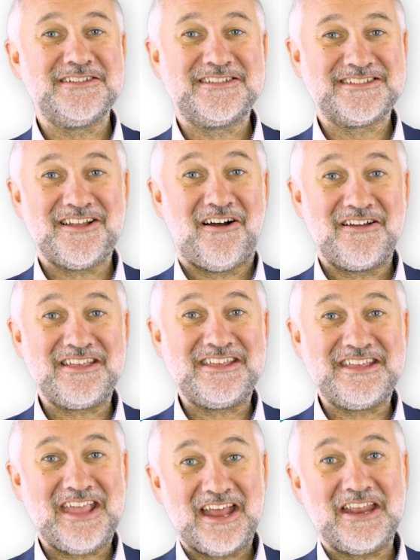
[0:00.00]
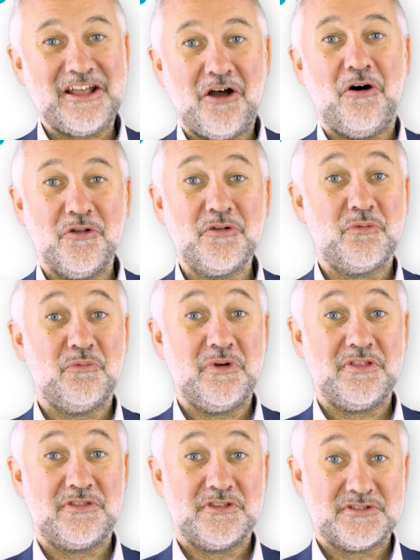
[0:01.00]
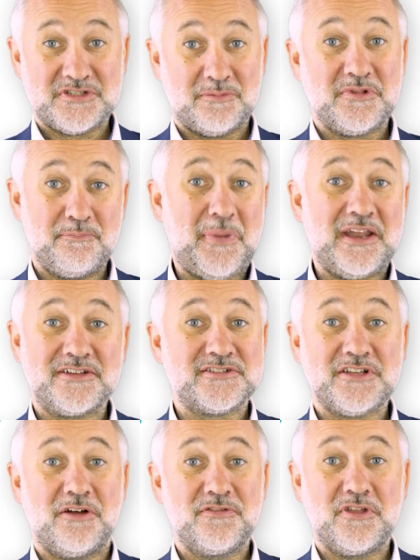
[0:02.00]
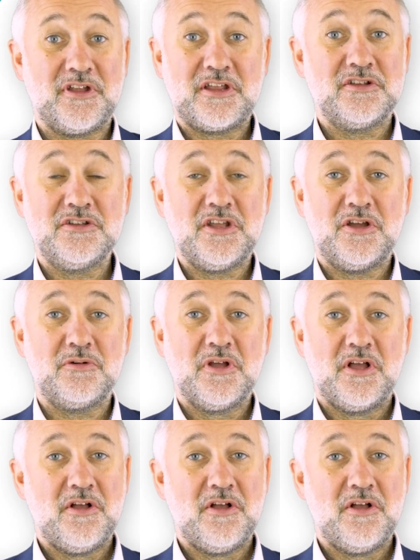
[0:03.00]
to start getting on with some of the better stuff that it can do.